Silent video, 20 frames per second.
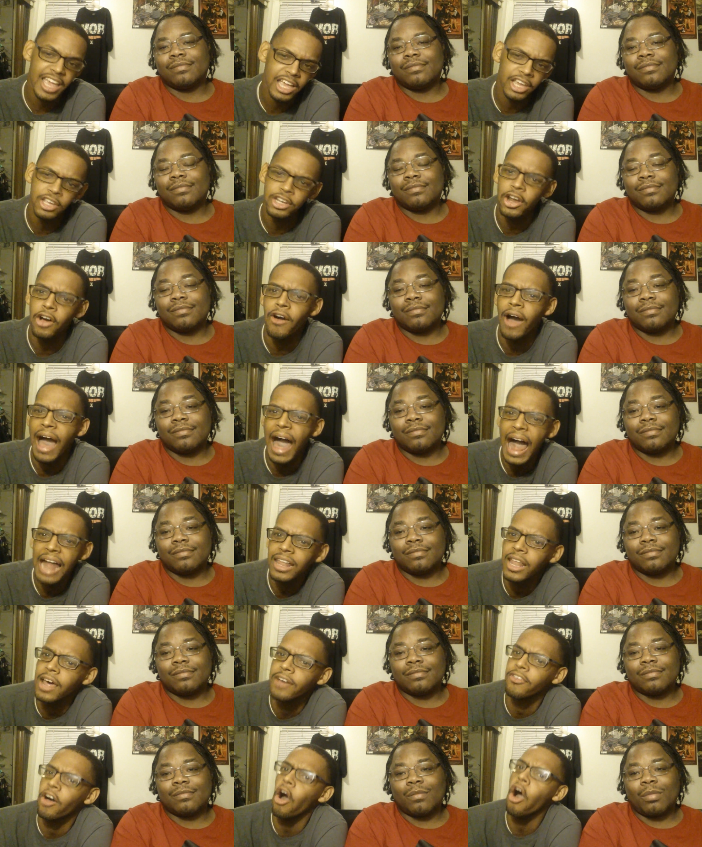Speaker 1: yeah, you know,
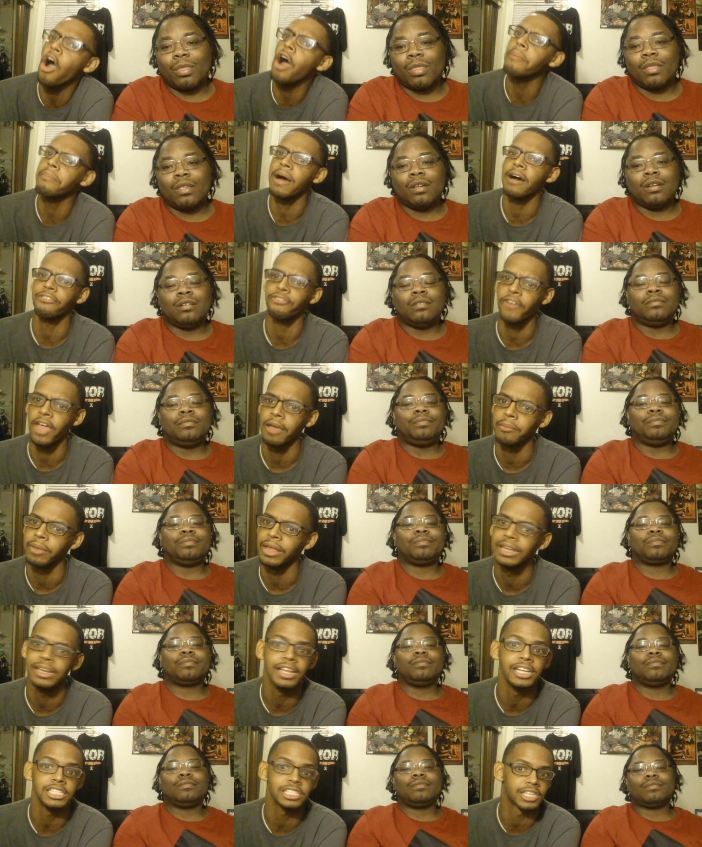I love all my
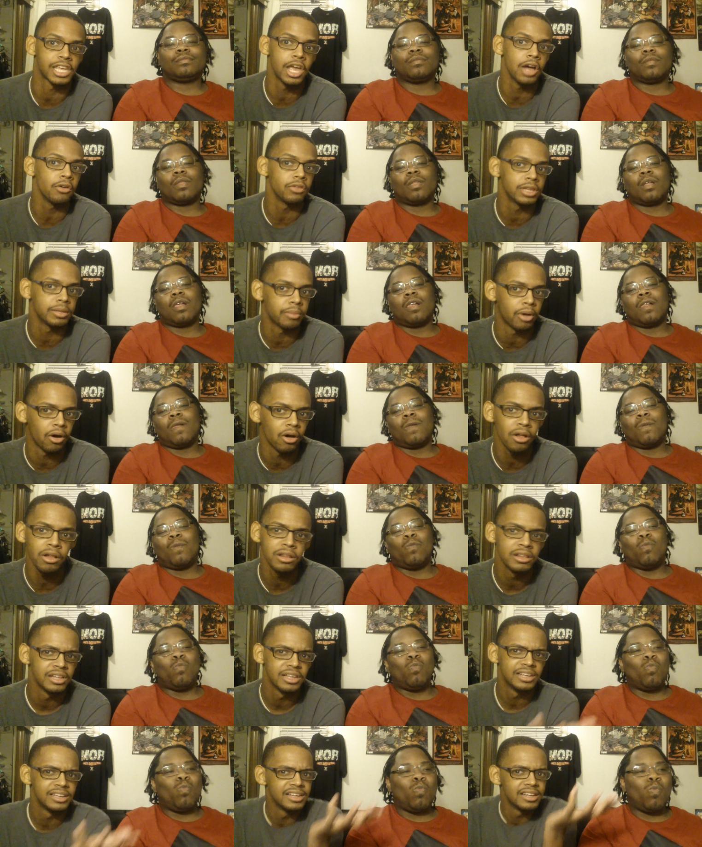family and then just killed them
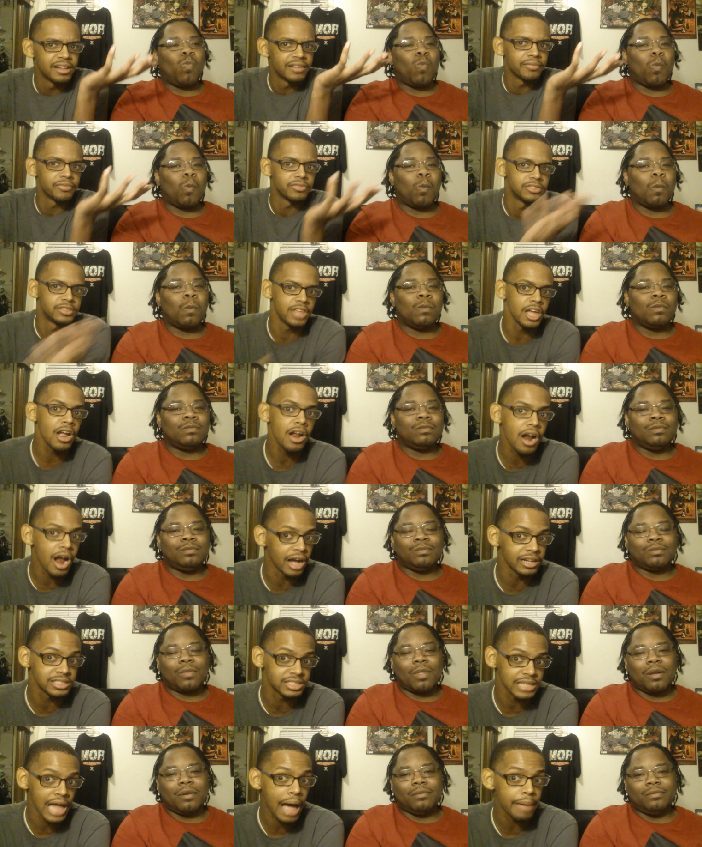all,
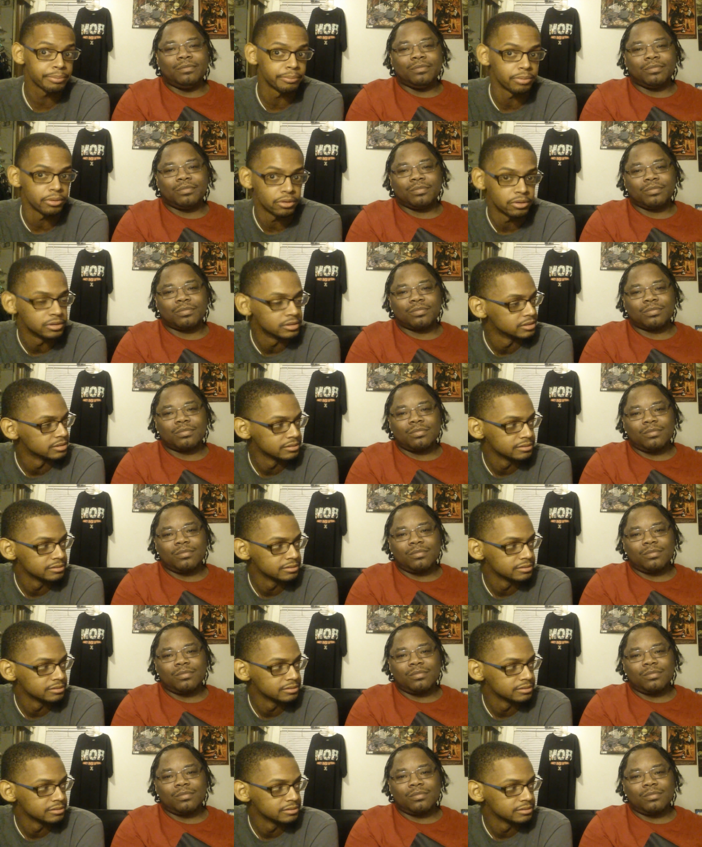they're unstoppable.